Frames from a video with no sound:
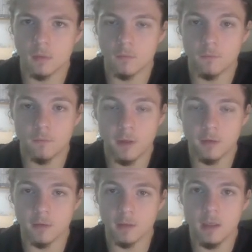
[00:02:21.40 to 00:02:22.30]

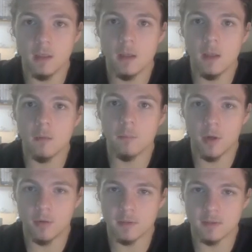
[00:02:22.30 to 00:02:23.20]
Finally,
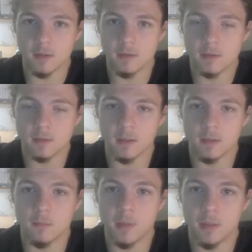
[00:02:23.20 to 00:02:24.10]
parasites get a
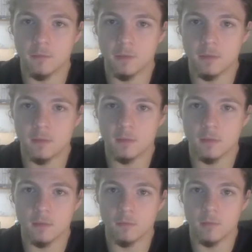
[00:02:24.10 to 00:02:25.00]
benefit
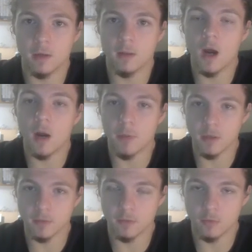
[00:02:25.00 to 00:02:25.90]
while harming
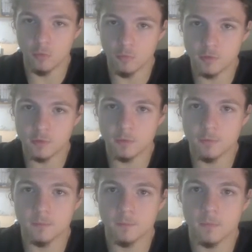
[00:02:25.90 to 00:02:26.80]
their host.
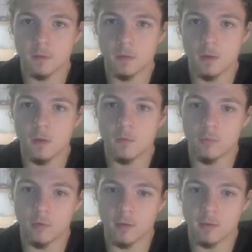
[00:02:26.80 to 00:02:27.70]

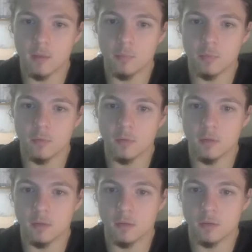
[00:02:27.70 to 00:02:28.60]
For example, in
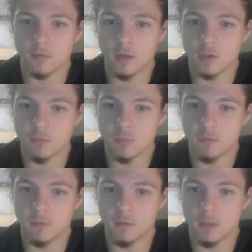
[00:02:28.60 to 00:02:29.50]
an interaction
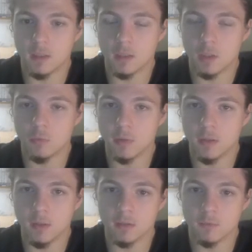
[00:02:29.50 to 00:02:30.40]
between a human
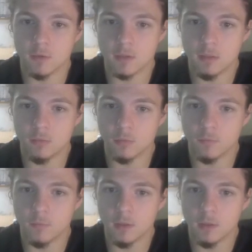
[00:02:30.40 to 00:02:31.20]
and a mosquito